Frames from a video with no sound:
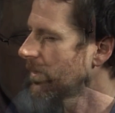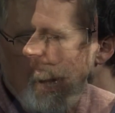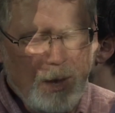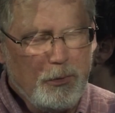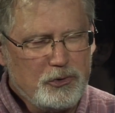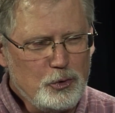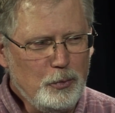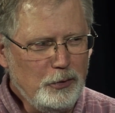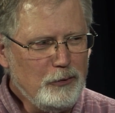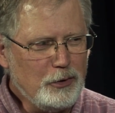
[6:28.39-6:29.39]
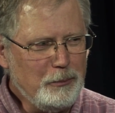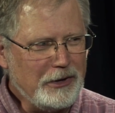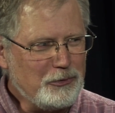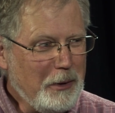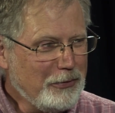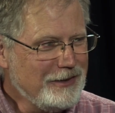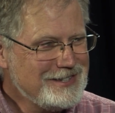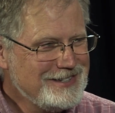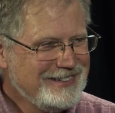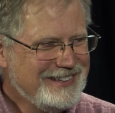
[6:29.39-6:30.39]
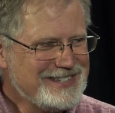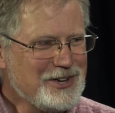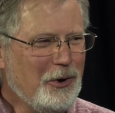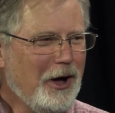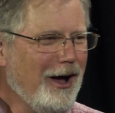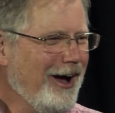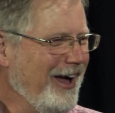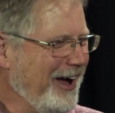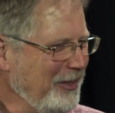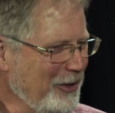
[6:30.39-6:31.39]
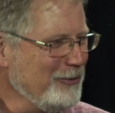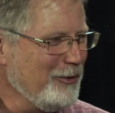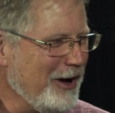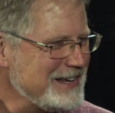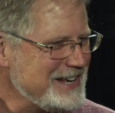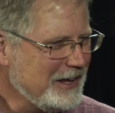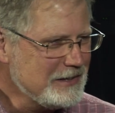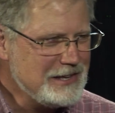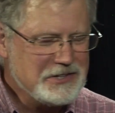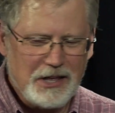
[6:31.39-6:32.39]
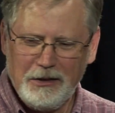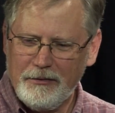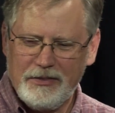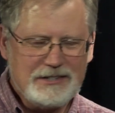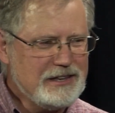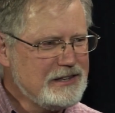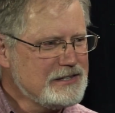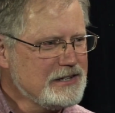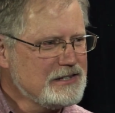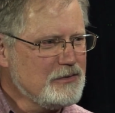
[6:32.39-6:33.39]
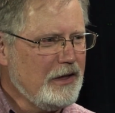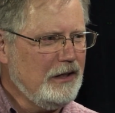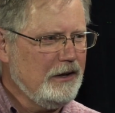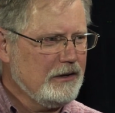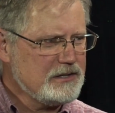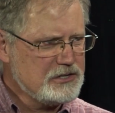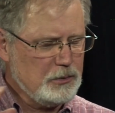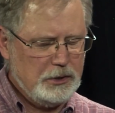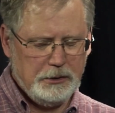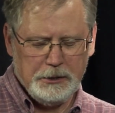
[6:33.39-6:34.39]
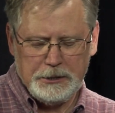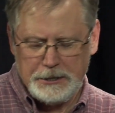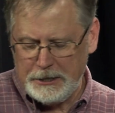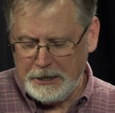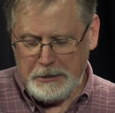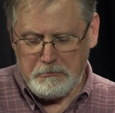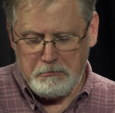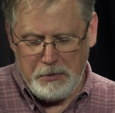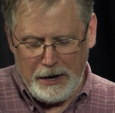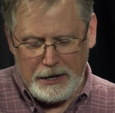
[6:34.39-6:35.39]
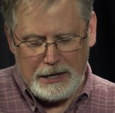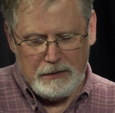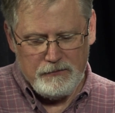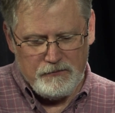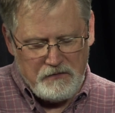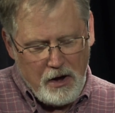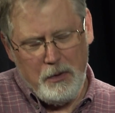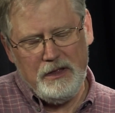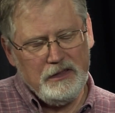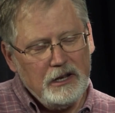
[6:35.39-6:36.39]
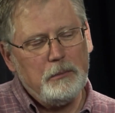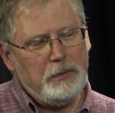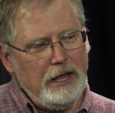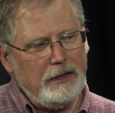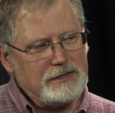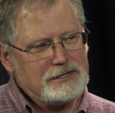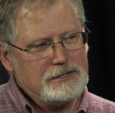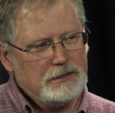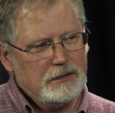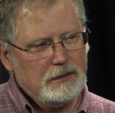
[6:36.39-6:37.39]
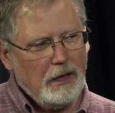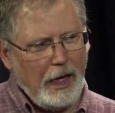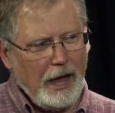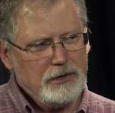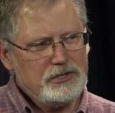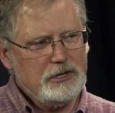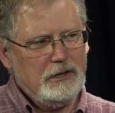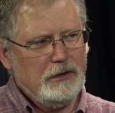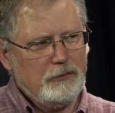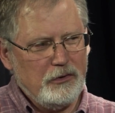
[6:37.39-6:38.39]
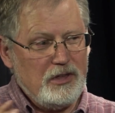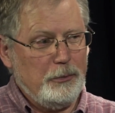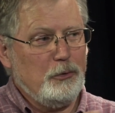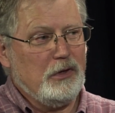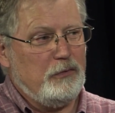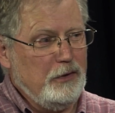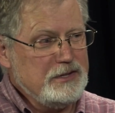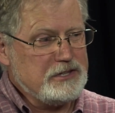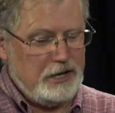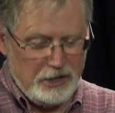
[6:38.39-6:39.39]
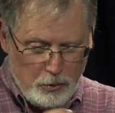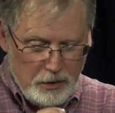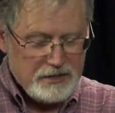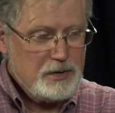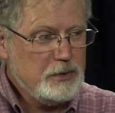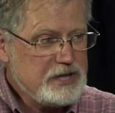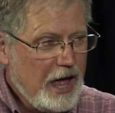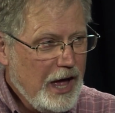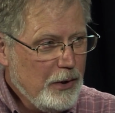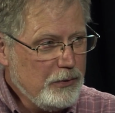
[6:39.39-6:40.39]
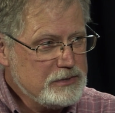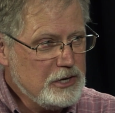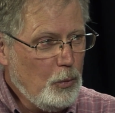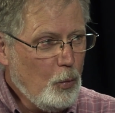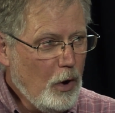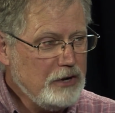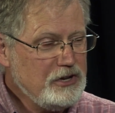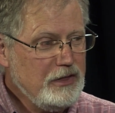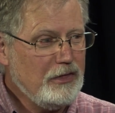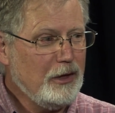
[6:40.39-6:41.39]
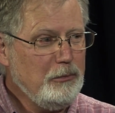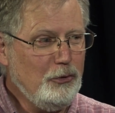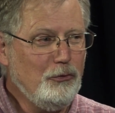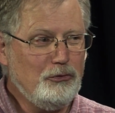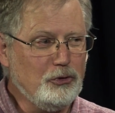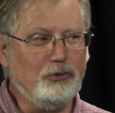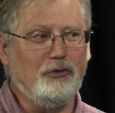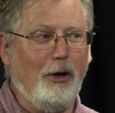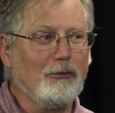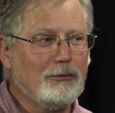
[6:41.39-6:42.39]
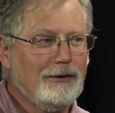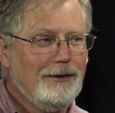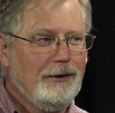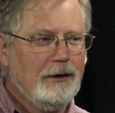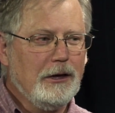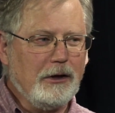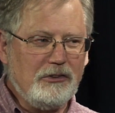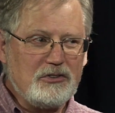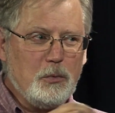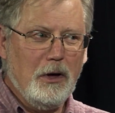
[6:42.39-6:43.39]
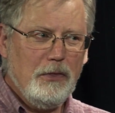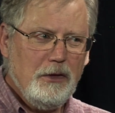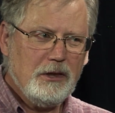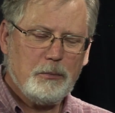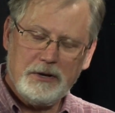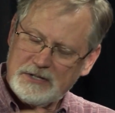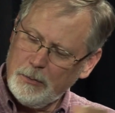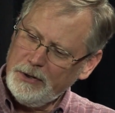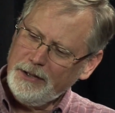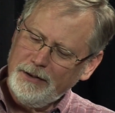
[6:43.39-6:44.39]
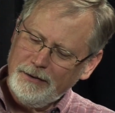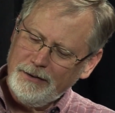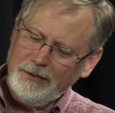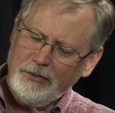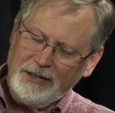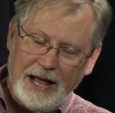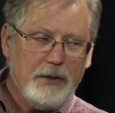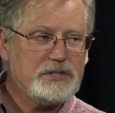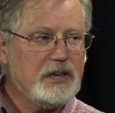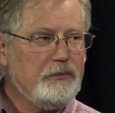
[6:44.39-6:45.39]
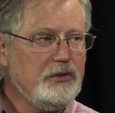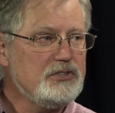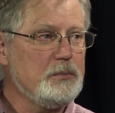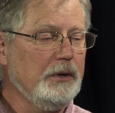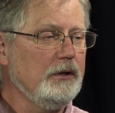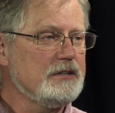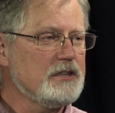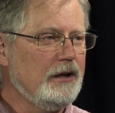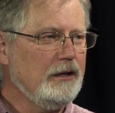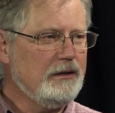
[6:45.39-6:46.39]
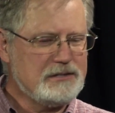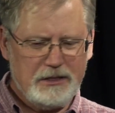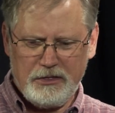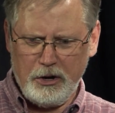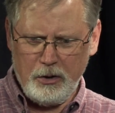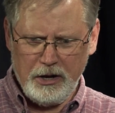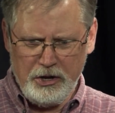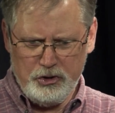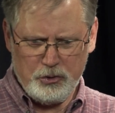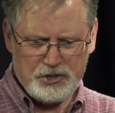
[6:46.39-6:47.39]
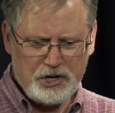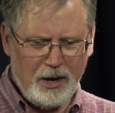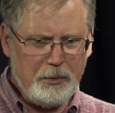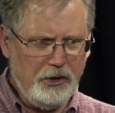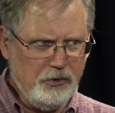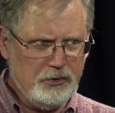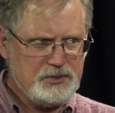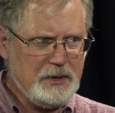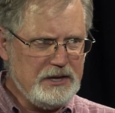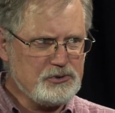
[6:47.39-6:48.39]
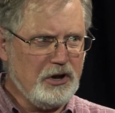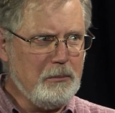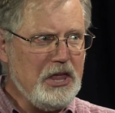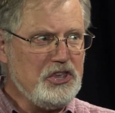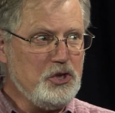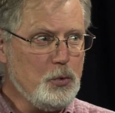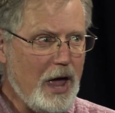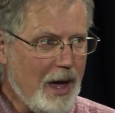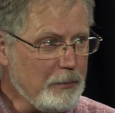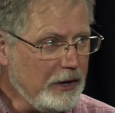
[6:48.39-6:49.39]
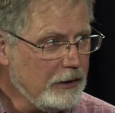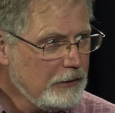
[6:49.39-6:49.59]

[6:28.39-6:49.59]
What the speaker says: I'm a true believer in mixed methods. So I love logs analysis. I love the statistics of analytics and so on. But very little beats actually, for example, doing a field study, going to someone's house and watching them use your stuff. Because it's one thing to bring someone in, and the downside of a usability study is if they're in your shop, in your space, trying to make you happy.